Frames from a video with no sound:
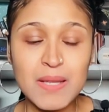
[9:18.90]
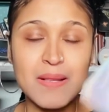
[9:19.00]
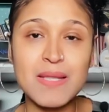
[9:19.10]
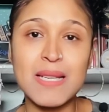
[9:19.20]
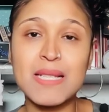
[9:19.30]

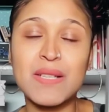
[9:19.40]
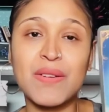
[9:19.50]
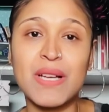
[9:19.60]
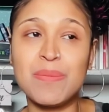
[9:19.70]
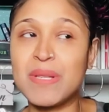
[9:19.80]
The Six of
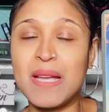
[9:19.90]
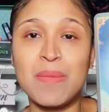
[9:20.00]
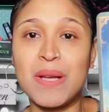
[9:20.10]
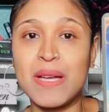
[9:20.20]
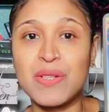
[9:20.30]
Cups came
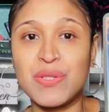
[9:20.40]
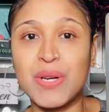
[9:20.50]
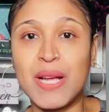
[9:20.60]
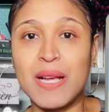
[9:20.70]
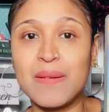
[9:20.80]
out
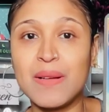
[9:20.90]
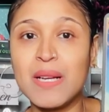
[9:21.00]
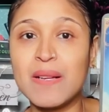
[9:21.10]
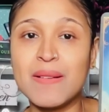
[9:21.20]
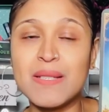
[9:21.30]
yesterday.
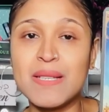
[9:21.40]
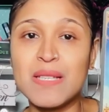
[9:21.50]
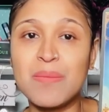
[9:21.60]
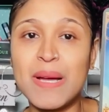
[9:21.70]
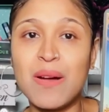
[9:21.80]
This is
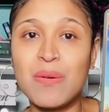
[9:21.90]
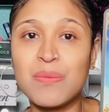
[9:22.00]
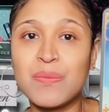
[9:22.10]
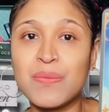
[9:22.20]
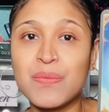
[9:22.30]
about,
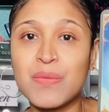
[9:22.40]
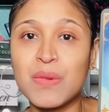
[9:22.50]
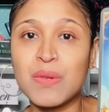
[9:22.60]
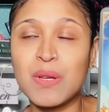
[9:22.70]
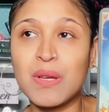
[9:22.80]

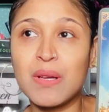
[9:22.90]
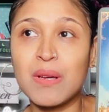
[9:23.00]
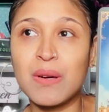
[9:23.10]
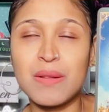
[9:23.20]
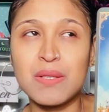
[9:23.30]

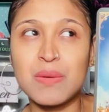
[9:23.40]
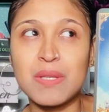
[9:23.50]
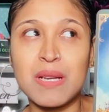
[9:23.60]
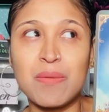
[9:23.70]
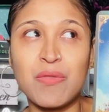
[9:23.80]
or this was
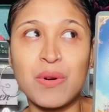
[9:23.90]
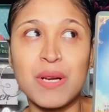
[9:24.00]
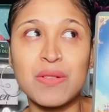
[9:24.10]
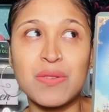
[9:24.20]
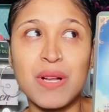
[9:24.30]
the day before
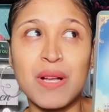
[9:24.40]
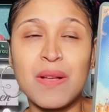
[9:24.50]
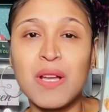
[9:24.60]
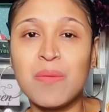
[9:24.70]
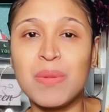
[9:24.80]
yesterday,
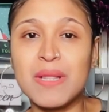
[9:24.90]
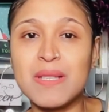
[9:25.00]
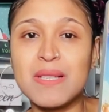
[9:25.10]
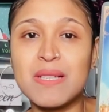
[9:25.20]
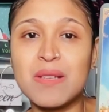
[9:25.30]
but
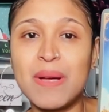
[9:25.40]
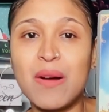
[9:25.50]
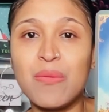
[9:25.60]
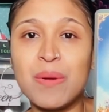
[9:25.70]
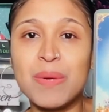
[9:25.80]
this is
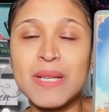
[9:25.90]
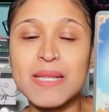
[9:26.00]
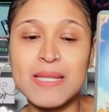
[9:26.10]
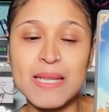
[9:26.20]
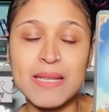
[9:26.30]
about
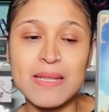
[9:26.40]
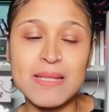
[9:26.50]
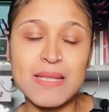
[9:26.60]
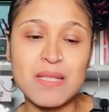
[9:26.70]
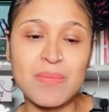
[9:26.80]
reminiscing.
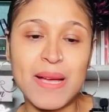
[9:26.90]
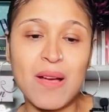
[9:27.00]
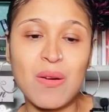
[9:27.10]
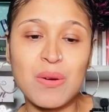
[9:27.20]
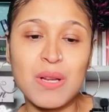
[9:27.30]
This is
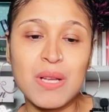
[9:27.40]
about